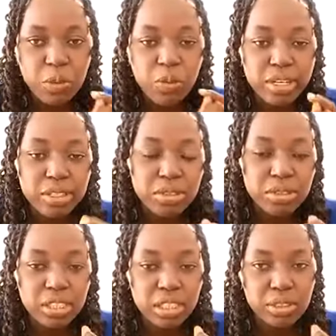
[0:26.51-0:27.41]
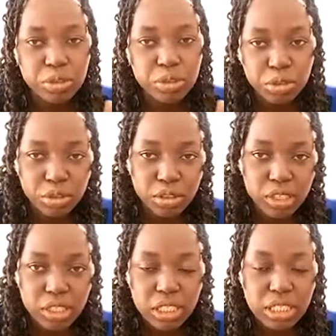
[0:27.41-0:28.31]
So what you need to know
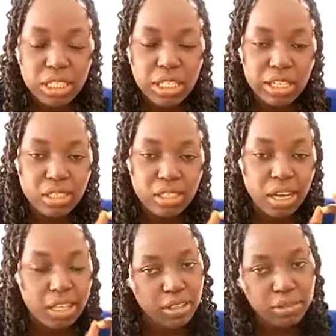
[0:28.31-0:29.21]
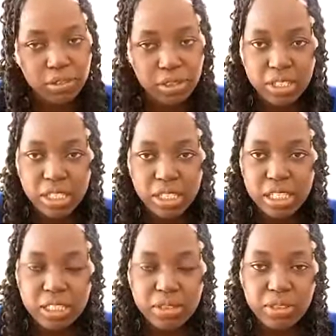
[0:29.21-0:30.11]
are the following
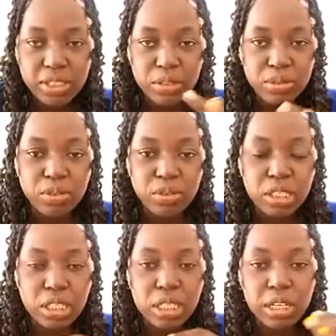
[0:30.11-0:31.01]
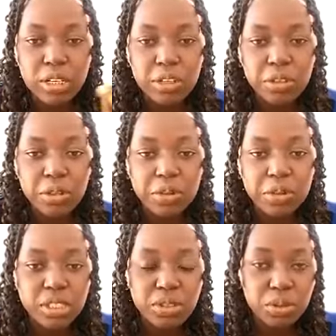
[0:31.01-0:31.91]
things. First of all, you need
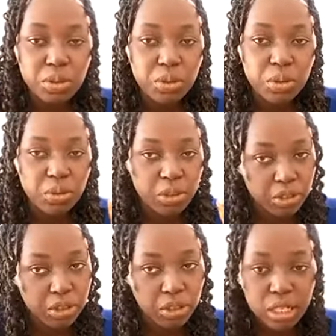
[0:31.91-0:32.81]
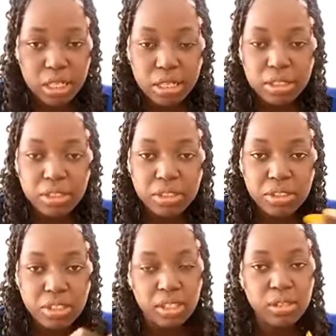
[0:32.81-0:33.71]
to record
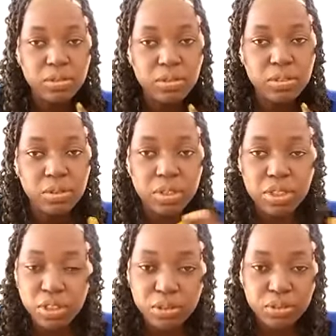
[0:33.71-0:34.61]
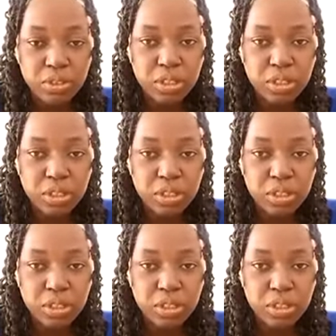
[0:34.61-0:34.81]
yourself with your phone.